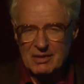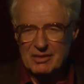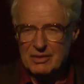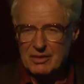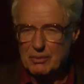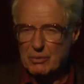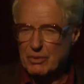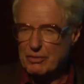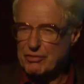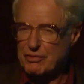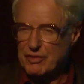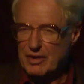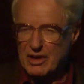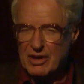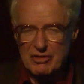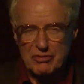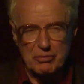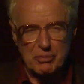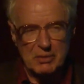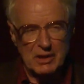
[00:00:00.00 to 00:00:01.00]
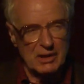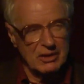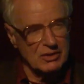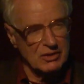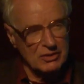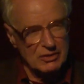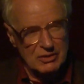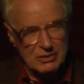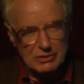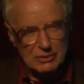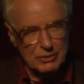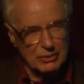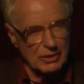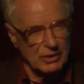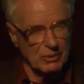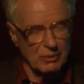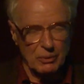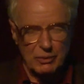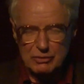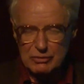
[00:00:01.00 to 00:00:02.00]
There were 5 men,
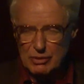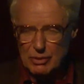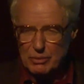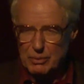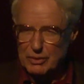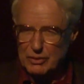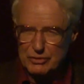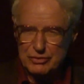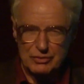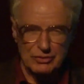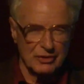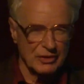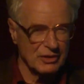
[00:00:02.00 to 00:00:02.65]
including Woodrow Wilson